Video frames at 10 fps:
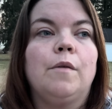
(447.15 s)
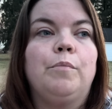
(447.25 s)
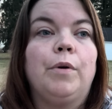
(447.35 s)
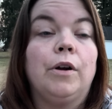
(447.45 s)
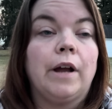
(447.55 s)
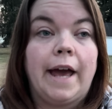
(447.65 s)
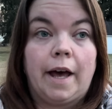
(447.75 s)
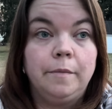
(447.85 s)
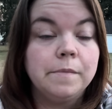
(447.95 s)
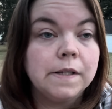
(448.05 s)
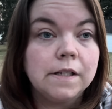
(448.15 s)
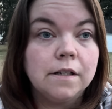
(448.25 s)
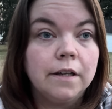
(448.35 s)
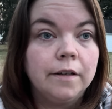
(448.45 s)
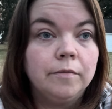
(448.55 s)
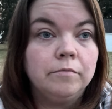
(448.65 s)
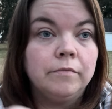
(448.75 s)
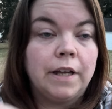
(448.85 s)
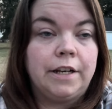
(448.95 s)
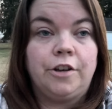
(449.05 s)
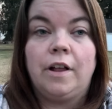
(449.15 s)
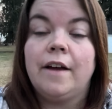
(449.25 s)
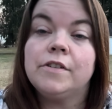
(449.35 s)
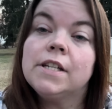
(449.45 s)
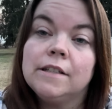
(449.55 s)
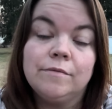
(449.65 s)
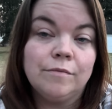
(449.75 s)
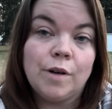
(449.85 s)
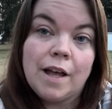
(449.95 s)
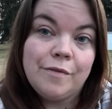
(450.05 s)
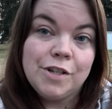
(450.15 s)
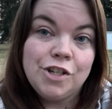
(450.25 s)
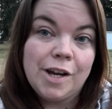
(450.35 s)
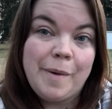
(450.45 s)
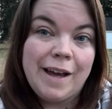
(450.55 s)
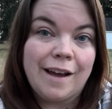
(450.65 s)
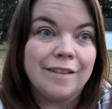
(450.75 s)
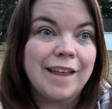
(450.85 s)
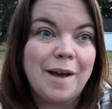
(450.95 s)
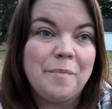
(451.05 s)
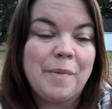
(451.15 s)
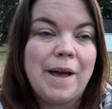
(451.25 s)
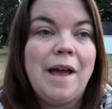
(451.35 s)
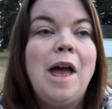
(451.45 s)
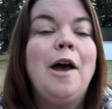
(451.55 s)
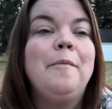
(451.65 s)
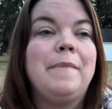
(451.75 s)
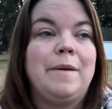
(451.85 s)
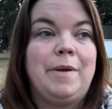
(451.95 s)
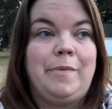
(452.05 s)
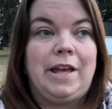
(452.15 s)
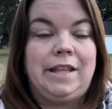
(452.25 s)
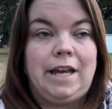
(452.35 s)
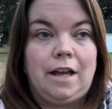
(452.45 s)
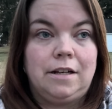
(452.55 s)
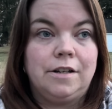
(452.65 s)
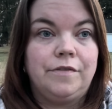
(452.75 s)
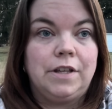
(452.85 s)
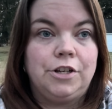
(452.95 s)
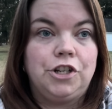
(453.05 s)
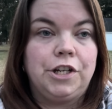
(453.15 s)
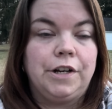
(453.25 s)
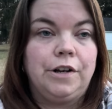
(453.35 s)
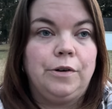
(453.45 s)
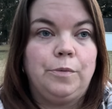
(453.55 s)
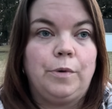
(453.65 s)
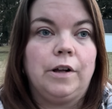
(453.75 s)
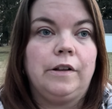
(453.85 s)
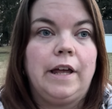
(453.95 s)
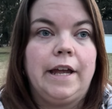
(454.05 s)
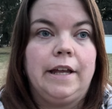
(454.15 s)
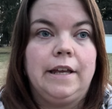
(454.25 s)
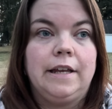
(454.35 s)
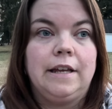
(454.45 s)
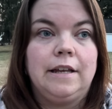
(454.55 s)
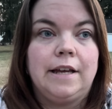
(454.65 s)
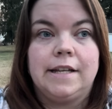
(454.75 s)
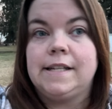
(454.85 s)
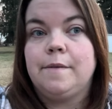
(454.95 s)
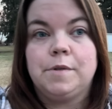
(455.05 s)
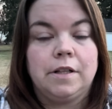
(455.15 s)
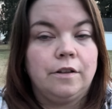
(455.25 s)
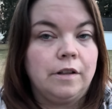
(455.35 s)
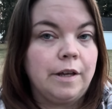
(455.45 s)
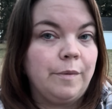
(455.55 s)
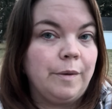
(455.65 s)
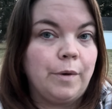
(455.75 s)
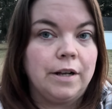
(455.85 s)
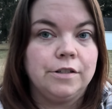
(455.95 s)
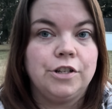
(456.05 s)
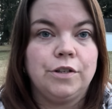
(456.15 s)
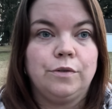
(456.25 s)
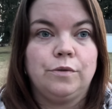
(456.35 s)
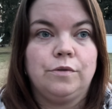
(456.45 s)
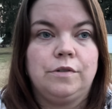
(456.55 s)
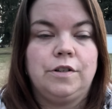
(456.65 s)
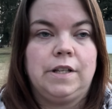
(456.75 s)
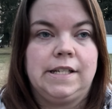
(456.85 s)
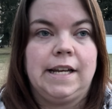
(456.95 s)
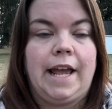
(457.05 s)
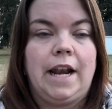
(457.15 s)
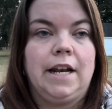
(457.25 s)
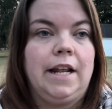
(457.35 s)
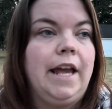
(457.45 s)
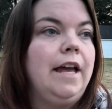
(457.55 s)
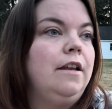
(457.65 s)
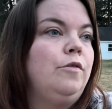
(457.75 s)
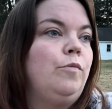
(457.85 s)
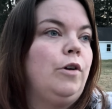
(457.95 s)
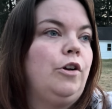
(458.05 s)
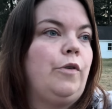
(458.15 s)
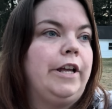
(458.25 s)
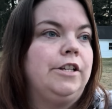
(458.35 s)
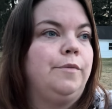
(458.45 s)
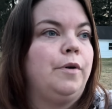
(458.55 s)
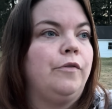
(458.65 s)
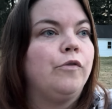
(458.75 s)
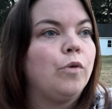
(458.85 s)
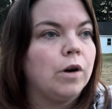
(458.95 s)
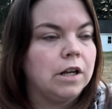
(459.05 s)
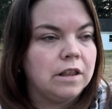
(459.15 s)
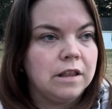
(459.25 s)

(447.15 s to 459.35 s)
Perhaps, and we'll have to check back on that, but maybe by the end of this year, we're like, yes, absolutely, we want to do this again and again. We're going to put forth